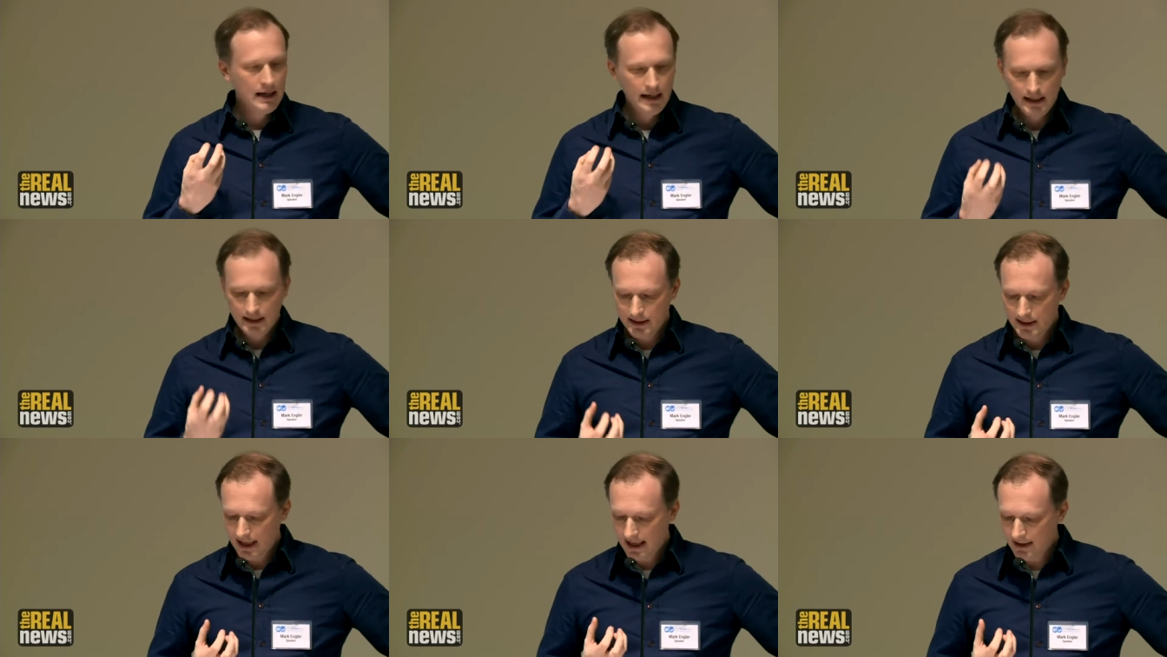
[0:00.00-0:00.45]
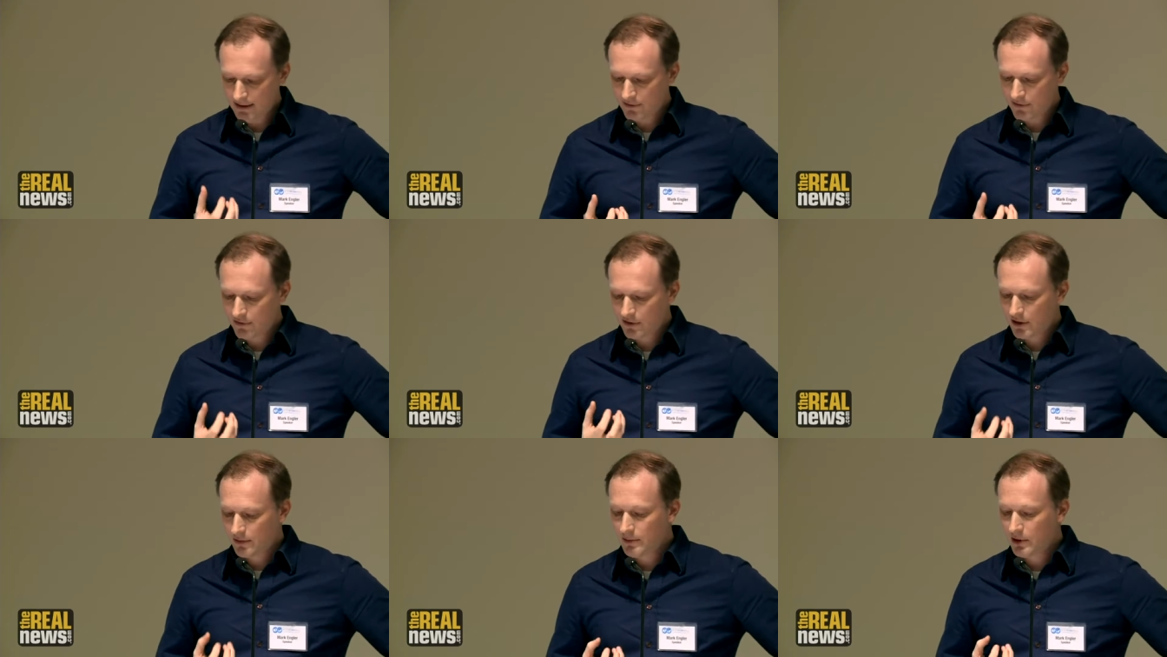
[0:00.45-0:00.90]

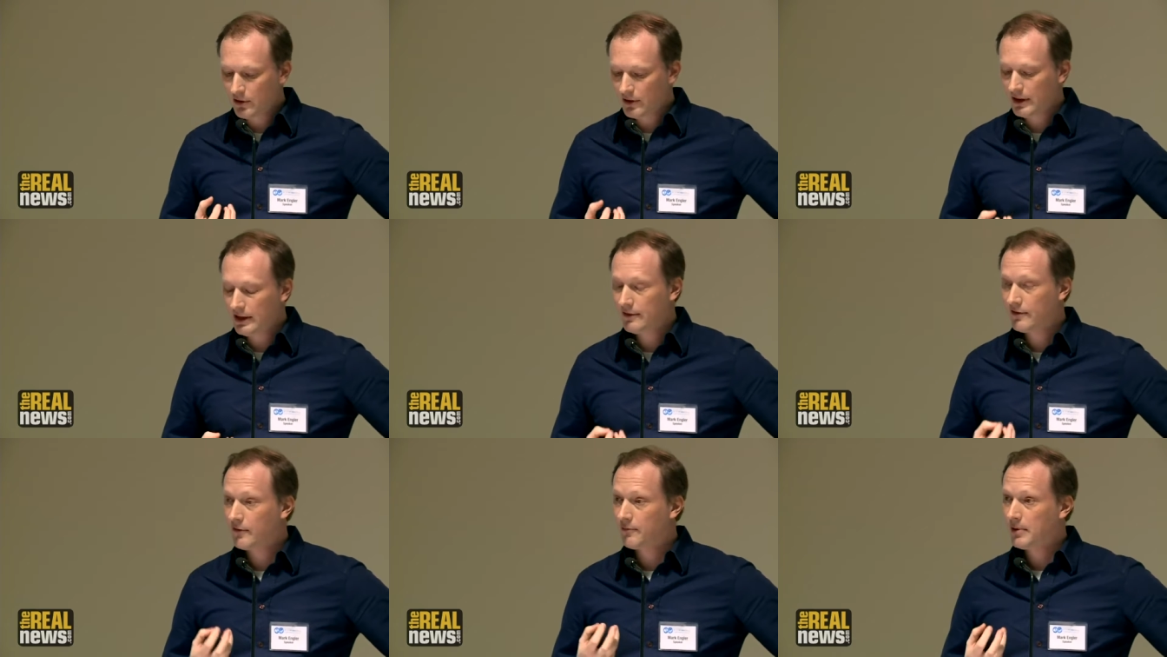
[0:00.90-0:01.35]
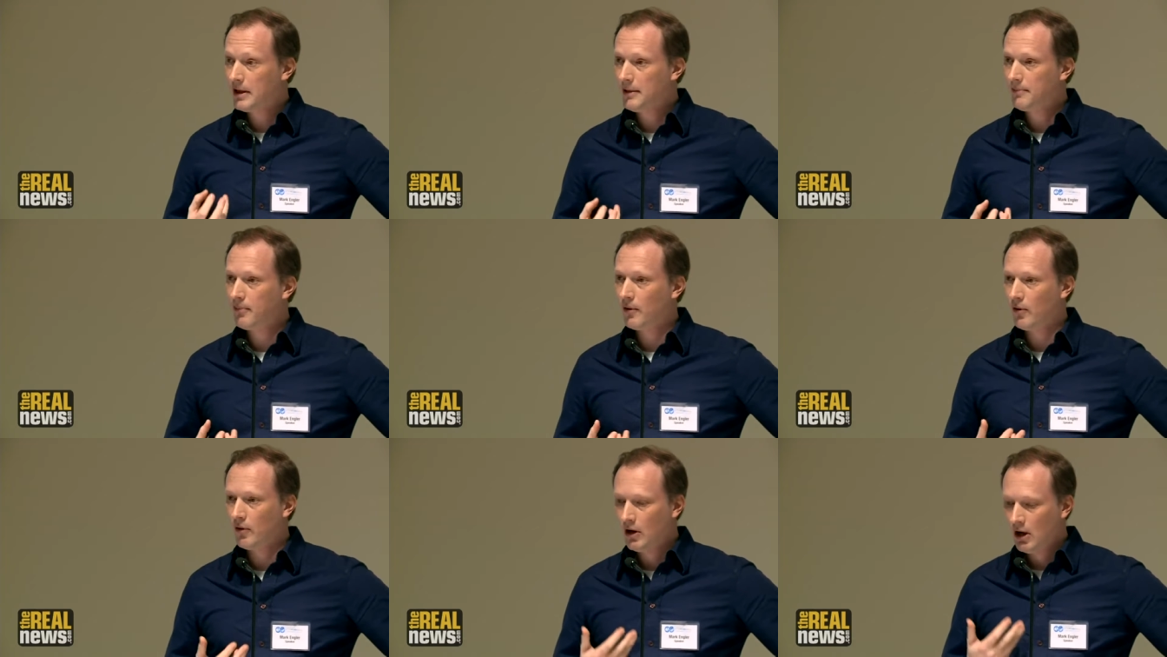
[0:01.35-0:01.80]
intense communities of
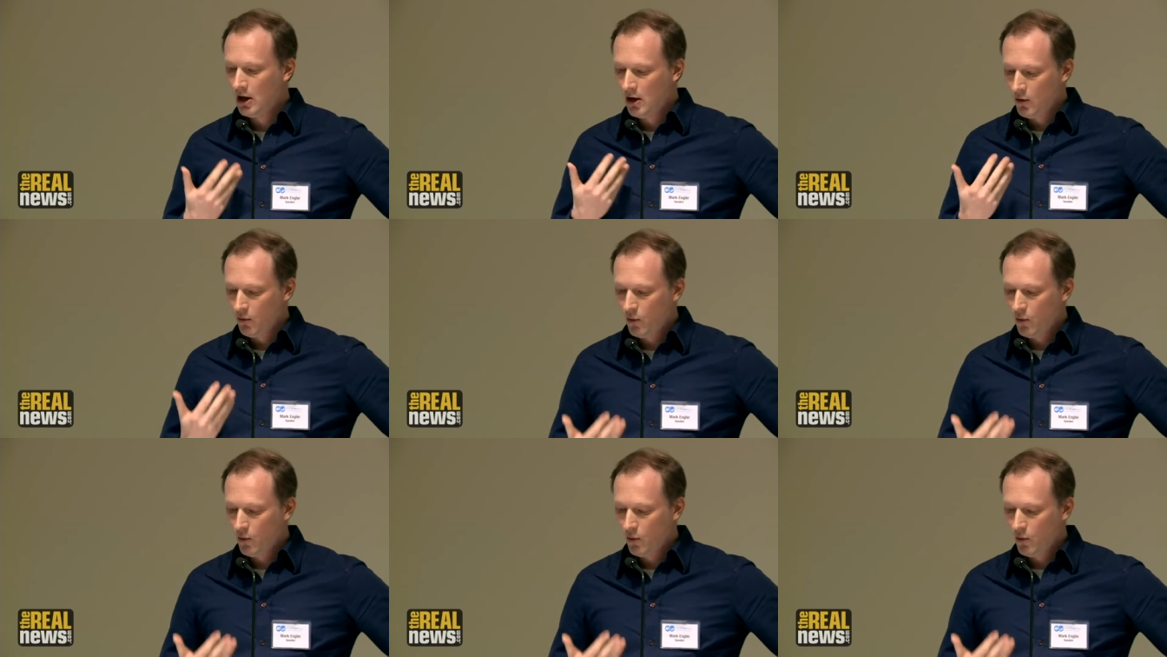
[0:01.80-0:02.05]
people